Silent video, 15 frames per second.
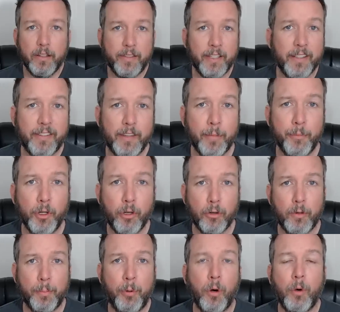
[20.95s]
Since the Mueller
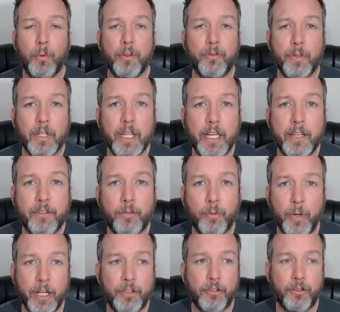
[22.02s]
report was released,
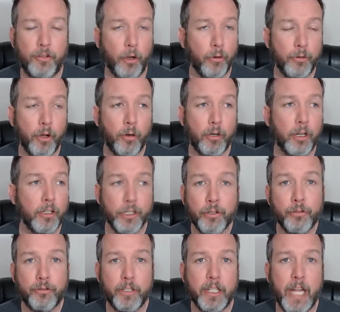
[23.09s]
which showed no
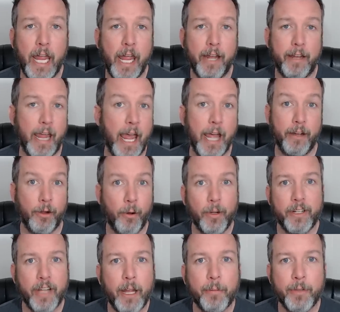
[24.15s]
collusion and had no
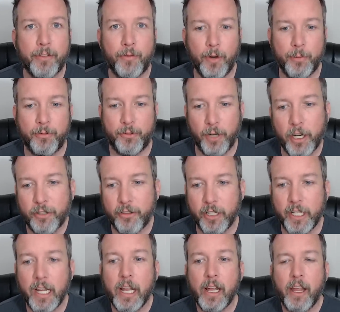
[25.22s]
indictments for
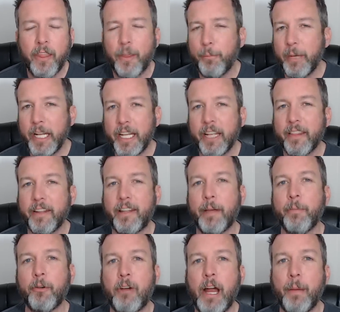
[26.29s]
obstruction, the media and the
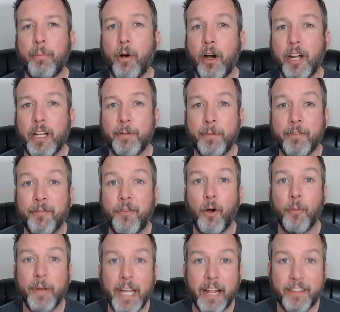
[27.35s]
Democrat Party have been
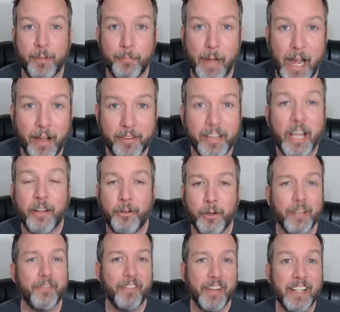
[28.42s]
foaming at the mouth to
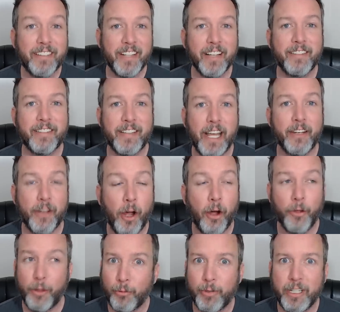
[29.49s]
convince us that
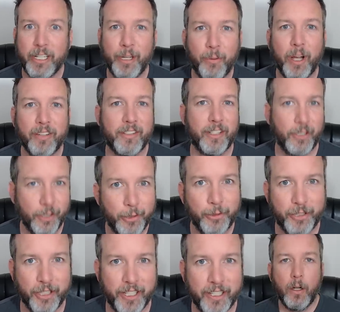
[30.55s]
no, there really was
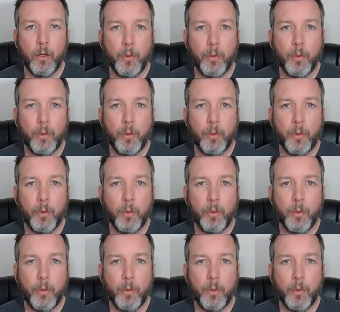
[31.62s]
collusion.